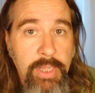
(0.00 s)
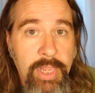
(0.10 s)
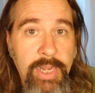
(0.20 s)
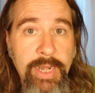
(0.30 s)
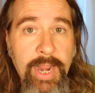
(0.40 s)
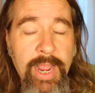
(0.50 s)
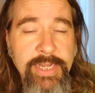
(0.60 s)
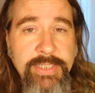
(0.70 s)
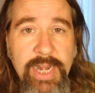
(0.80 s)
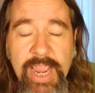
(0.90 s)
And I
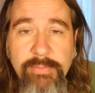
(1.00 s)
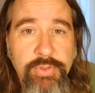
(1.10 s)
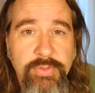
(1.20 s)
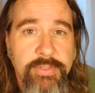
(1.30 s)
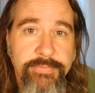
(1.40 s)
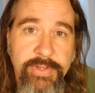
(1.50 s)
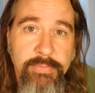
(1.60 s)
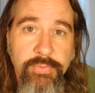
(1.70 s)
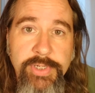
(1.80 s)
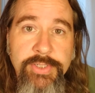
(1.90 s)
said, hey, I'm doing some
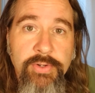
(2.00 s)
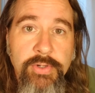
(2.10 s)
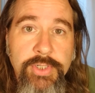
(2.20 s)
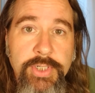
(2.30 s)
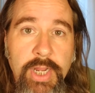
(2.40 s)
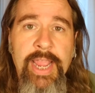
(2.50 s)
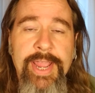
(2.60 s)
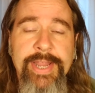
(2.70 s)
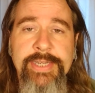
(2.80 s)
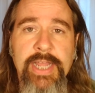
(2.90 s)
family research,
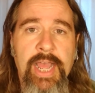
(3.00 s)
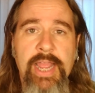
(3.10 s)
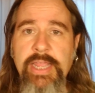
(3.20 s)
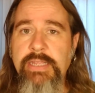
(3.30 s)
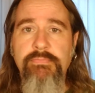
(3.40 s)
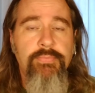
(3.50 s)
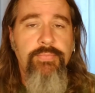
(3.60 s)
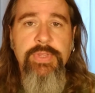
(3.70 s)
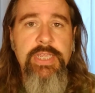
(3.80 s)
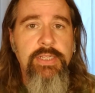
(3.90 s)
and I
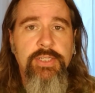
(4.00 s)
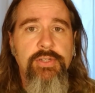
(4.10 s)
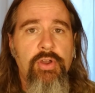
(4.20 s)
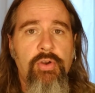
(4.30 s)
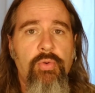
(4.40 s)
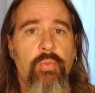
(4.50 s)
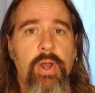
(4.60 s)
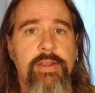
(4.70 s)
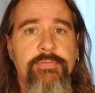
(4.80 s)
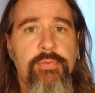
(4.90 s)
need to know
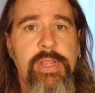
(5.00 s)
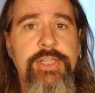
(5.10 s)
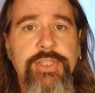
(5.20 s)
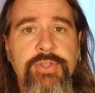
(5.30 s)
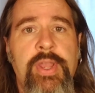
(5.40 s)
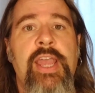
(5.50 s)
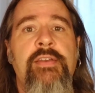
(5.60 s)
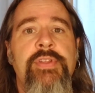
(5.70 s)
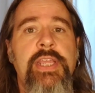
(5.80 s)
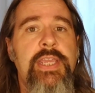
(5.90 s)
what information you
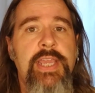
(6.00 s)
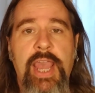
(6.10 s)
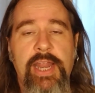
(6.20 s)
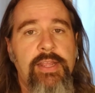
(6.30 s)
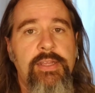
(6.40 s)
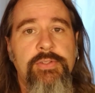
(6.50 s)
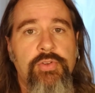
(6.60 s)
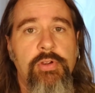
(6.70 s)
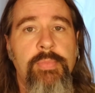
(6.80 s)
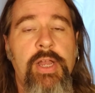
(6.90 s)
have. And he had a
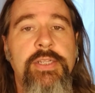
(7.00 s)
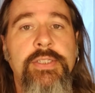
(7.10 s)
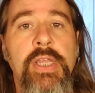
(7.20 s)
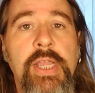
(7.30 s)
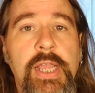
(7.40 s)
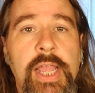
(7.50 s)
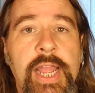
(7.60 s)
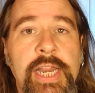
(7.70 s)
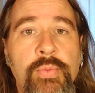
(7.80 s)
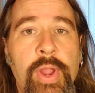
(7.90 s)
strong box,
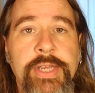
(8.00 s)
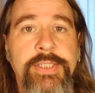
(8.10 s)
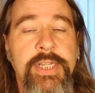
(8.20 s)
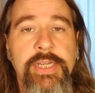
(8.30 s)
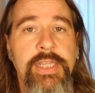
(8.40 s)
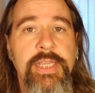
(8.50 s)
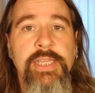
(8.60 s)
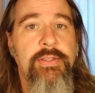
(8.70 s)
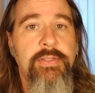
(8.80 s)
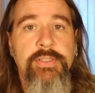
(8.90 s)
and he went and
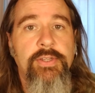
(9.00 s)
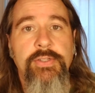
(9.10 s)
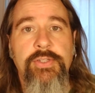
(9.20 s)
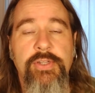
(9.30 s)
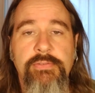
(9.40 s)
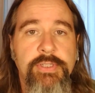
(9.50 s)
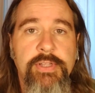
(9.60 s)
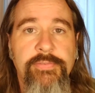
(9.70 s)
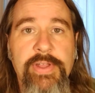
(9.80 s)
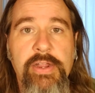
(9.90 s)
he took the
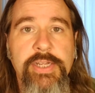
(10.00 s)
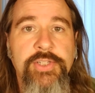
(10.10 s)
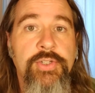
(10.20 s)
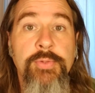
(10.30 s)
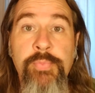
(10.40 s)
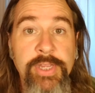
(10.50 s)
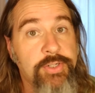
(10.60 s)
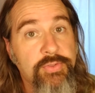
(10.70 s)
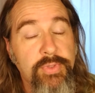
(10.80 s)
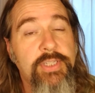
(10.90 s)
stuff out, and he took some
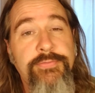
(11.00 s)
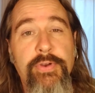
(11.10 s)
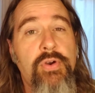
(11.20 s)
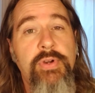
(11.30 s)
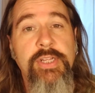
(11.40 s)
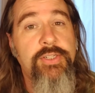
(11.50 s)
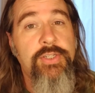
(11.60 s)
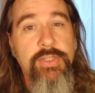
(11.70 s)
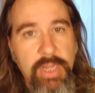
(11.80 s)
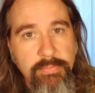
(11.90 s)
pictures with his phone and
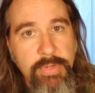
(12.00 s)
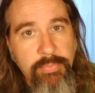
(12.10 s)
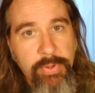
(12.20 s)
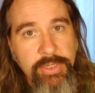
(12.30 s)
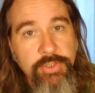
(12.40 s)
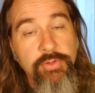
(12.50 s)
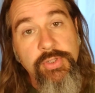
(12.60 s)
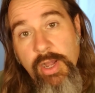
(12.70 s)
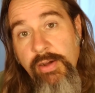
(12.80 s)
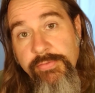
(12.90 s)
just sent me
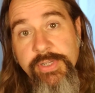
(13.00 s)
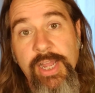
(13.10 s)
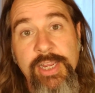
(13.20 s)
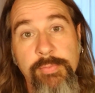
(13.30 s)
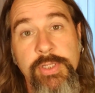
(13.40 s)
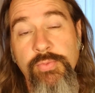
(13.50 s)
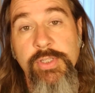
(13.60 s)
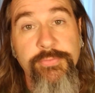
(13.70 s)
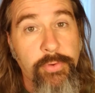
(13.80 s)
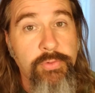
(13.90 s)
pictures of the documents with
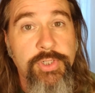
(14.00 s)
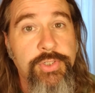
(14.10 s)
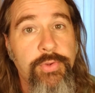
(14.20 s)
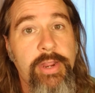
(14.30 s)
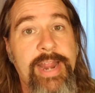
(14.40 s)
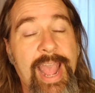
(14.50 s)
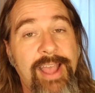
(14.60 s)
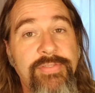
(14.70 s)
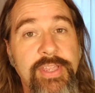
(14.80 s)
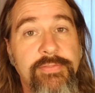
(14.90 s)
his phone, just so I'd
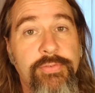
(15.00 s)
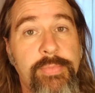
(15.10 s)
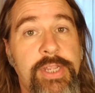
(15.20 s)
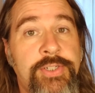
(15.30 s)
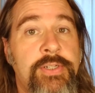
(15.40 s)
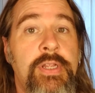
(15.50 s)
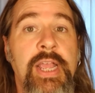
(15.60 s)
have the information.